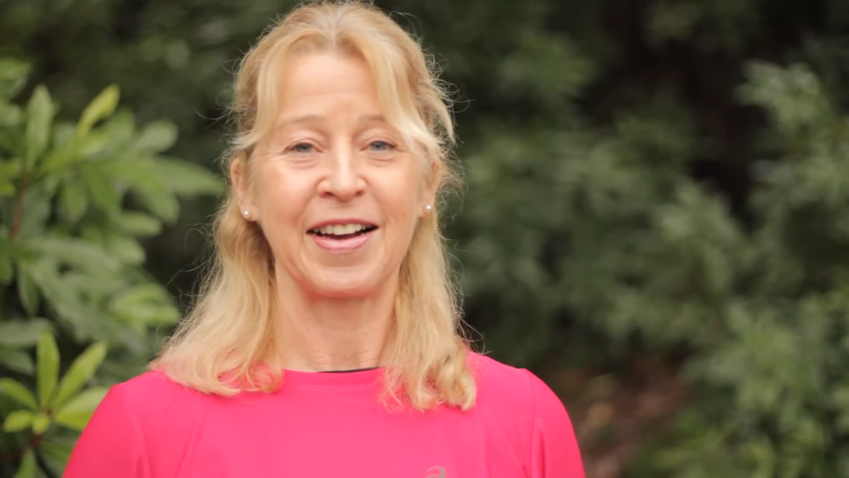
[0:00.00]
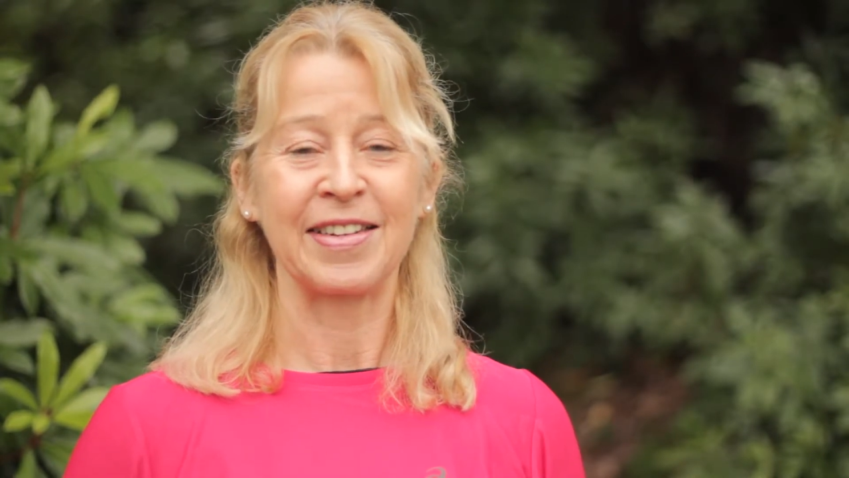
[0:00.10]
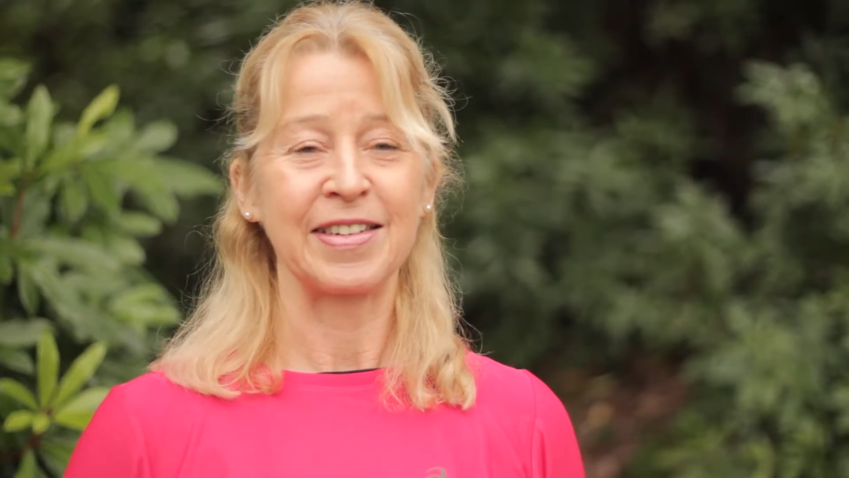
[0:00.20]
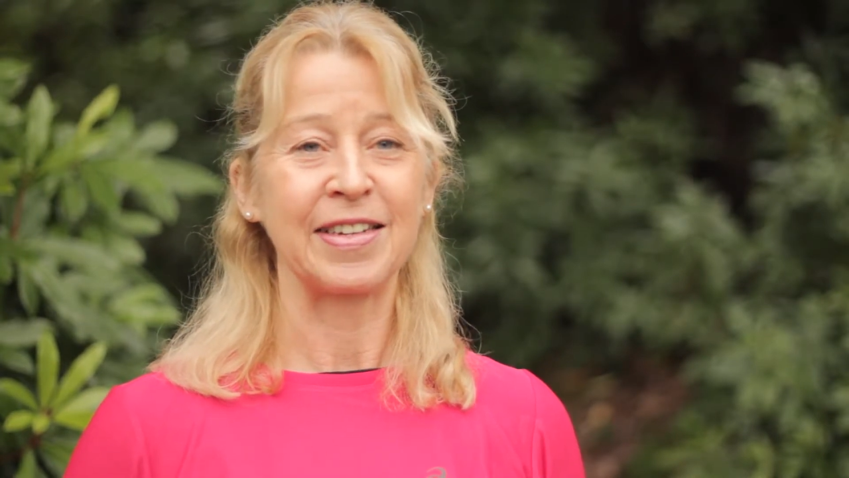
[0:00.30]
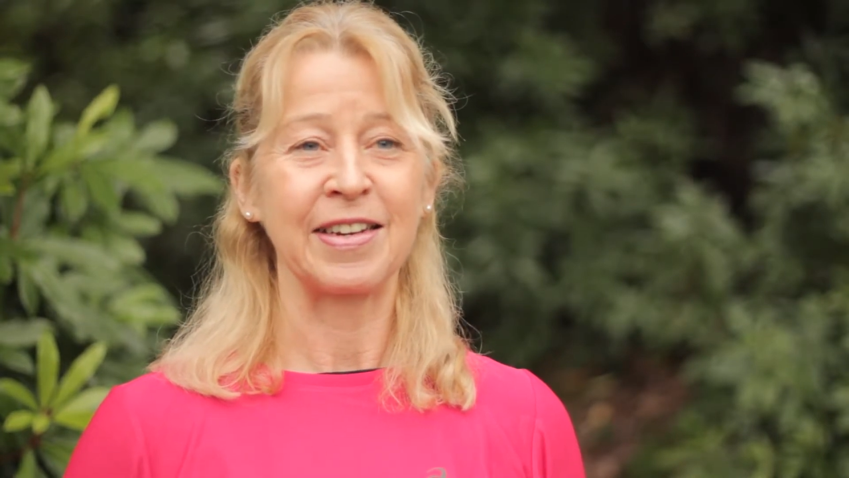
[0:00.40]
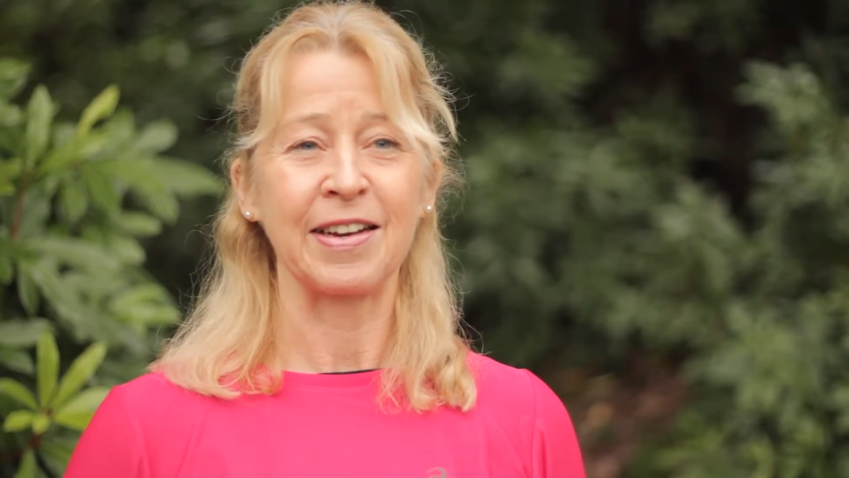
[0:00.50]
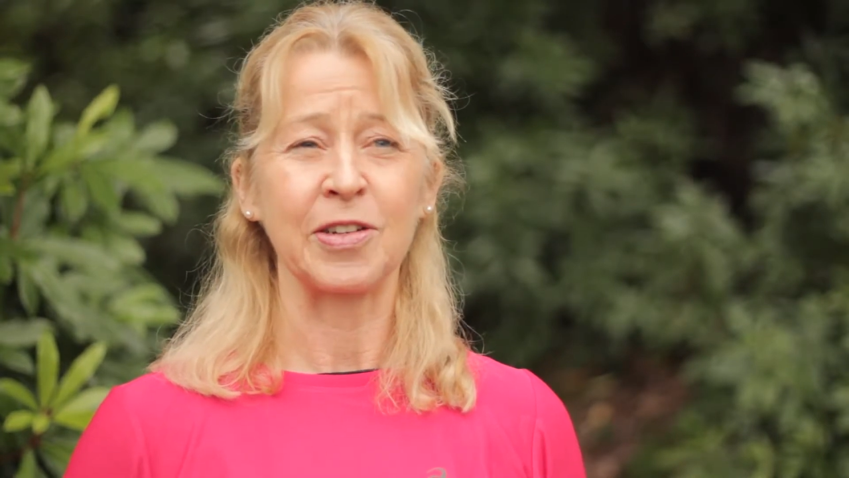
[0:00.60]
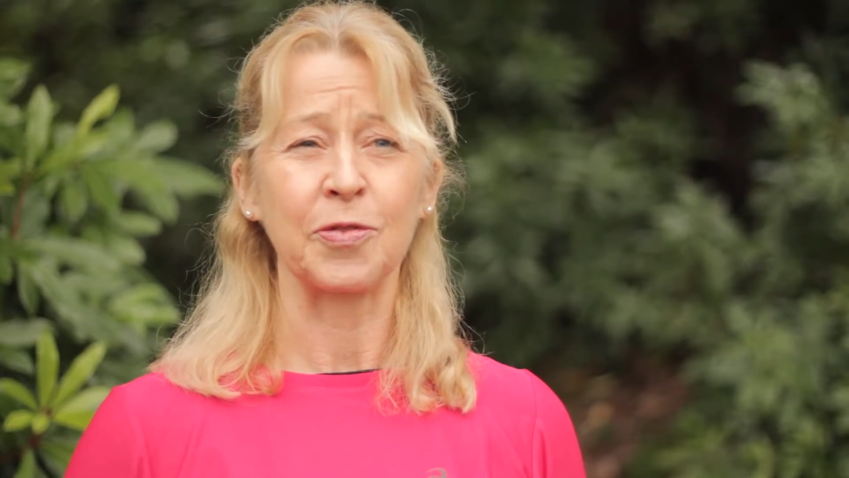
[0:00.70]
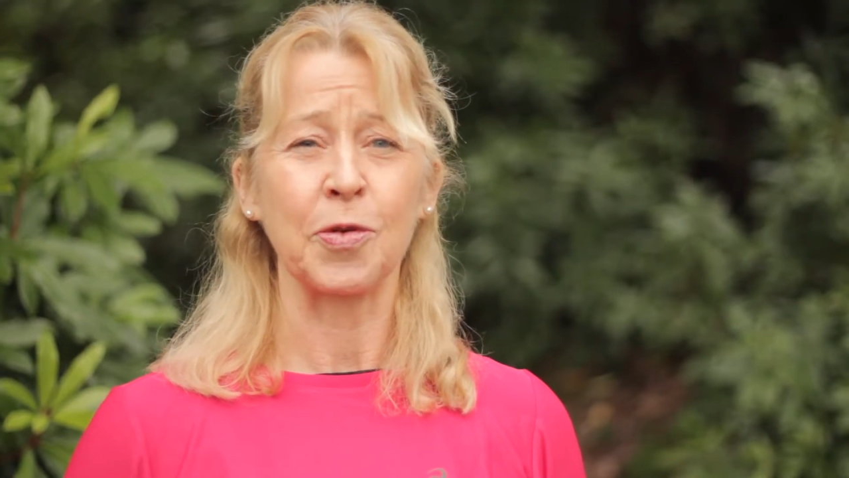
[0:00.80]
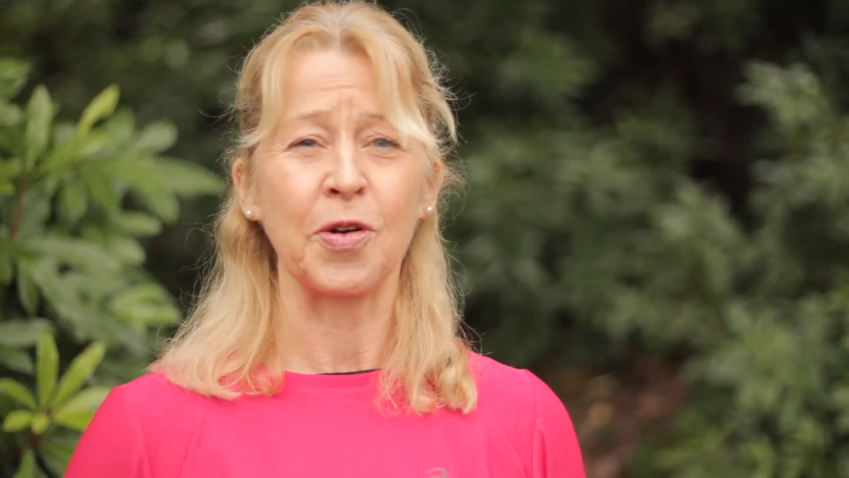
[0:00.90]
did it in
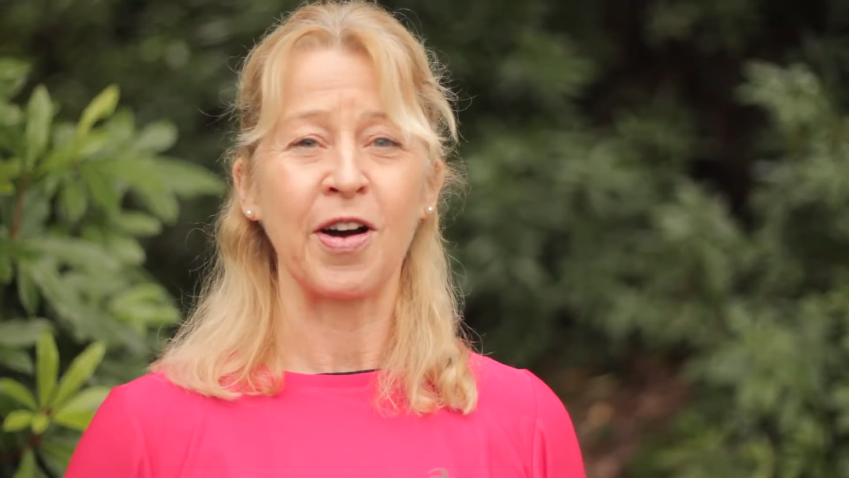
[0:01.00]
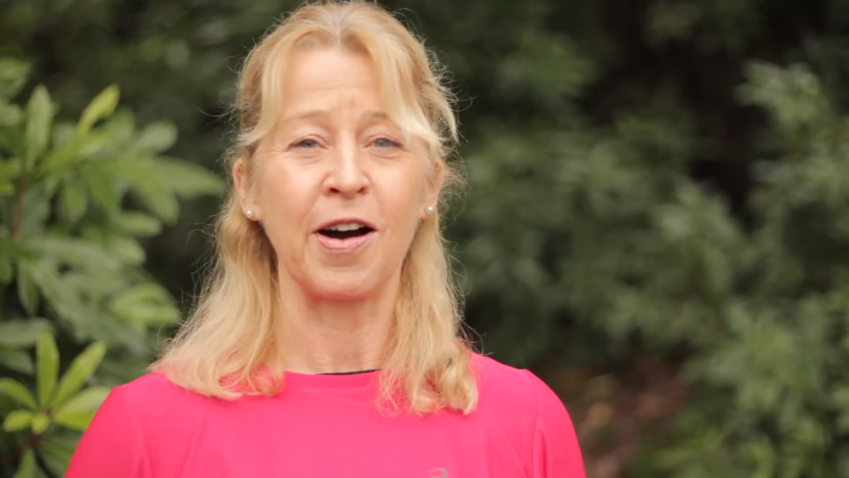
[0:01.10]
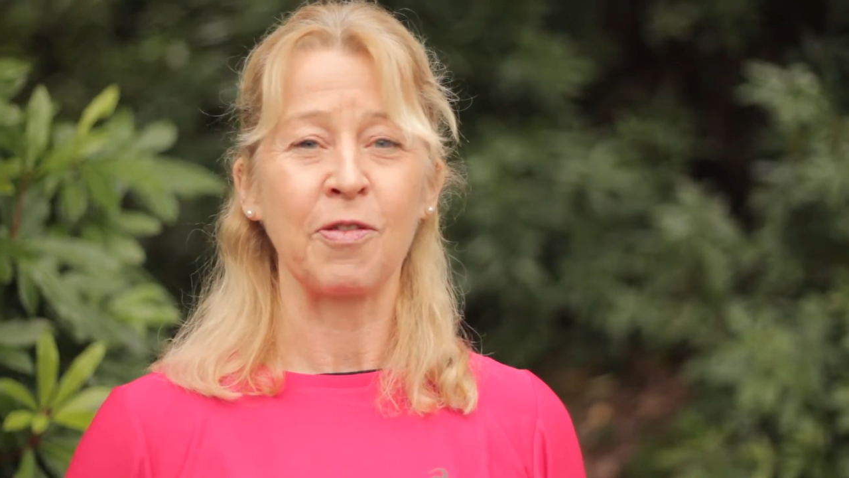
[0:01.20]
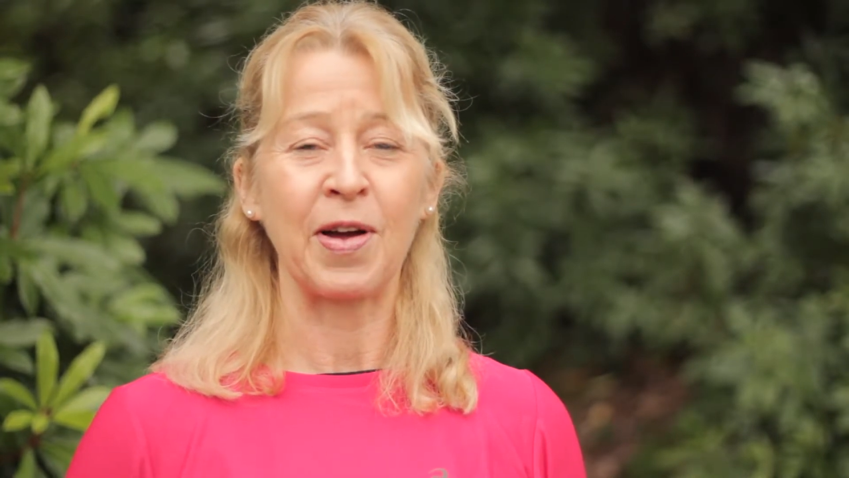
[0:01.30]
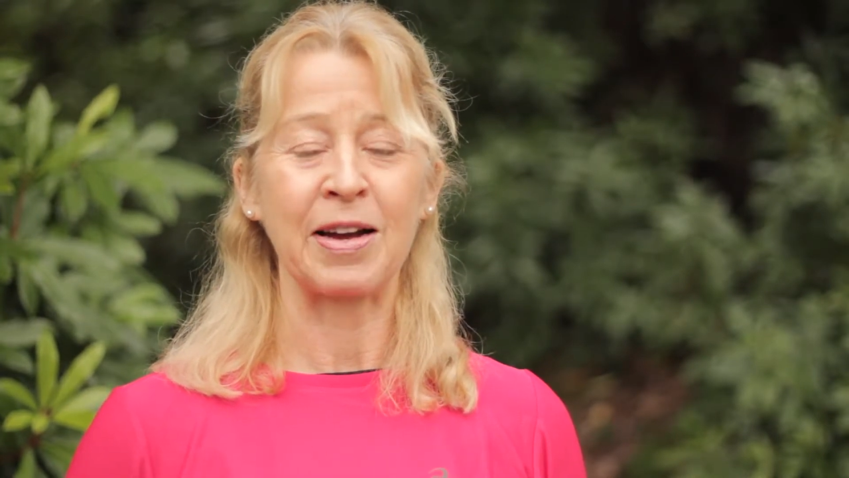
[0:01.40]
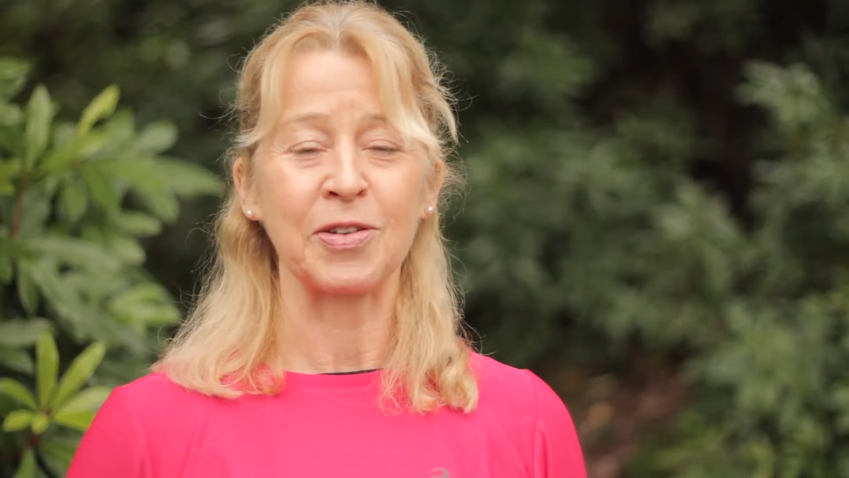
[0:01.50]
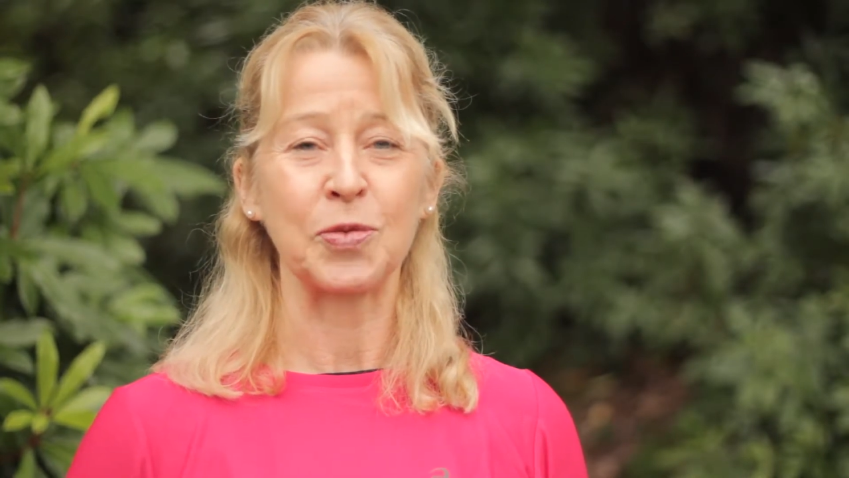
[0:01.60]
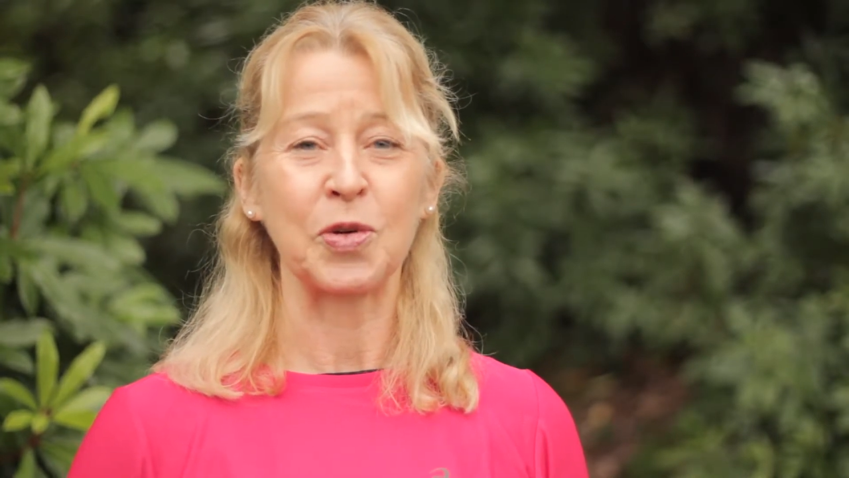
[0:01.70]
under four and a half hours,